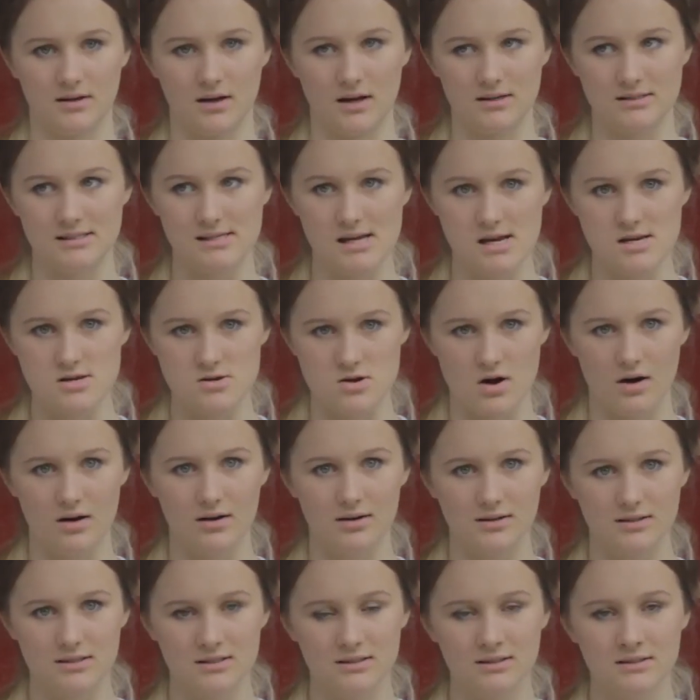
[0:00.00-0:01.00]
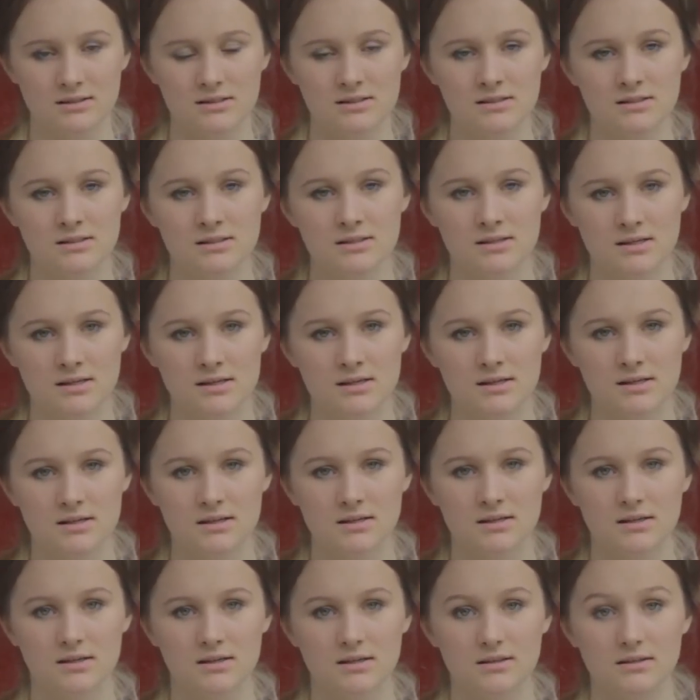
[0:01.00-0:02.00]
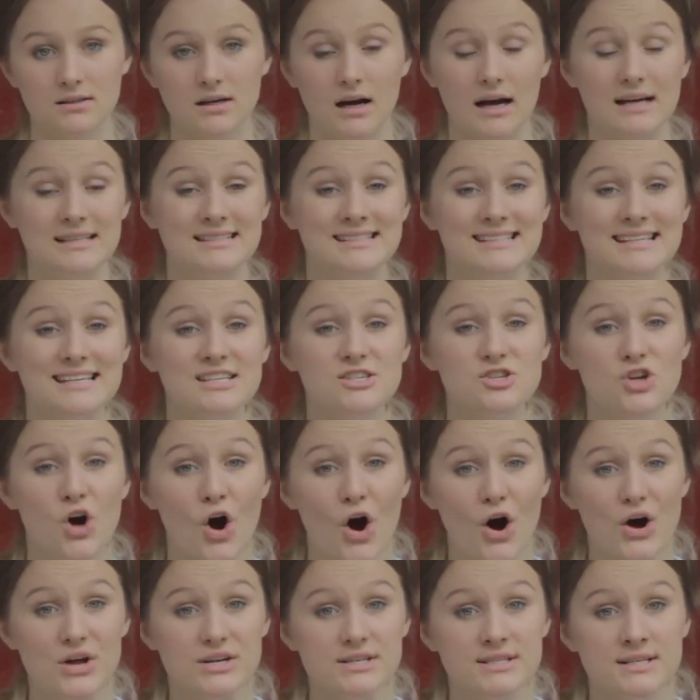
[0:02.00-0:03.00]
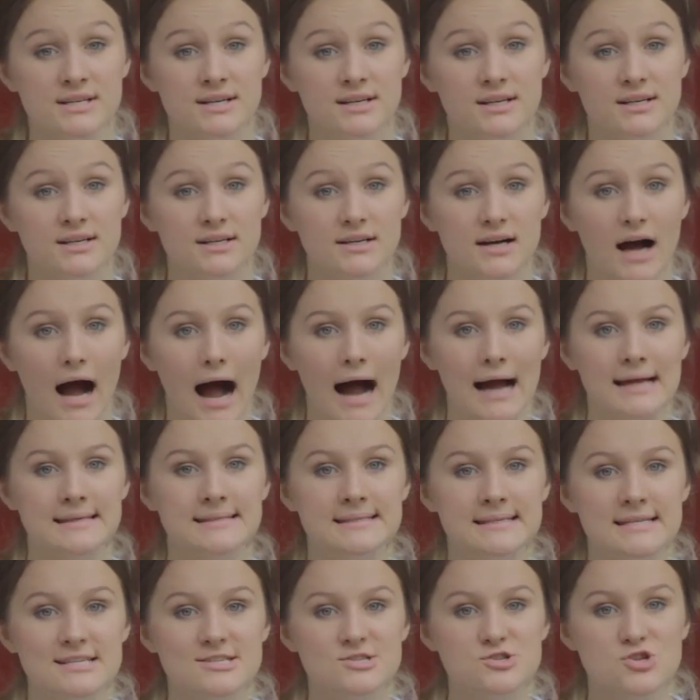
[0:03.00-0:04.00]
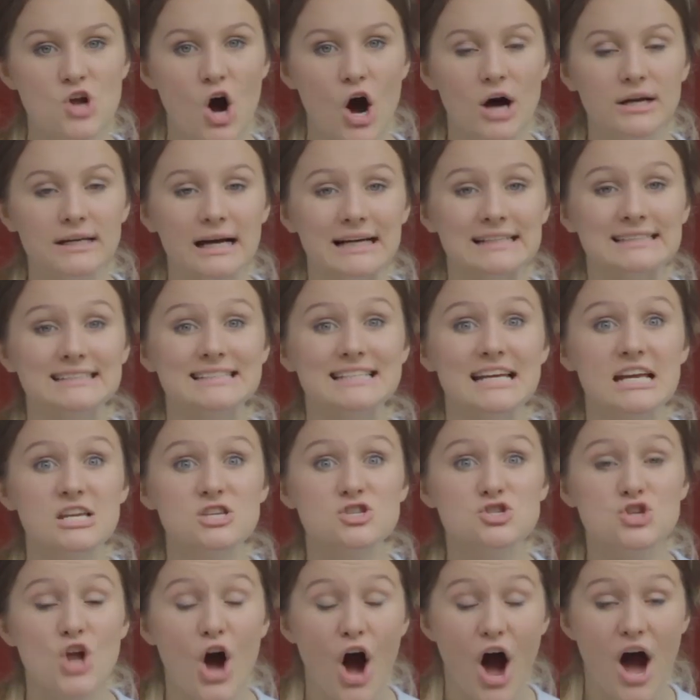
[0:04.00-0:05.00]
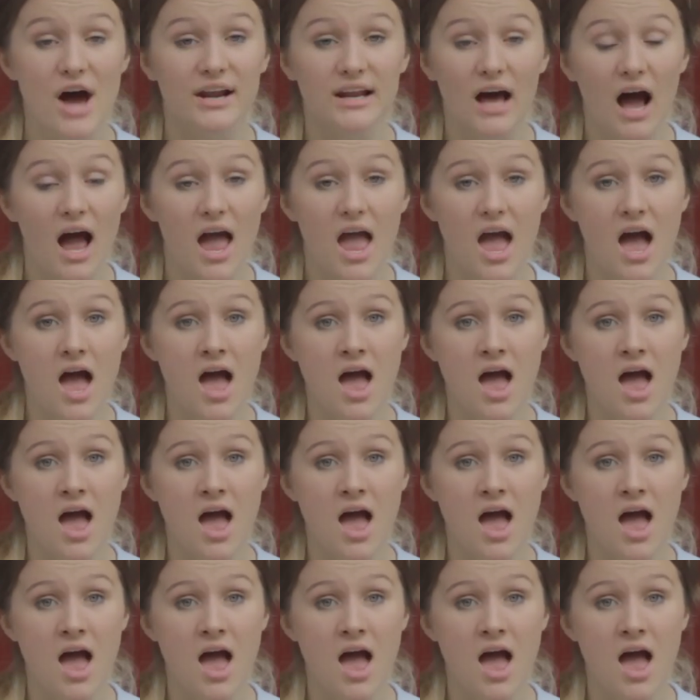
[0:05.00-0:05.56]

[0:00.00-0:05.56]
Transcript: I did not. I did not. I did not. I did not.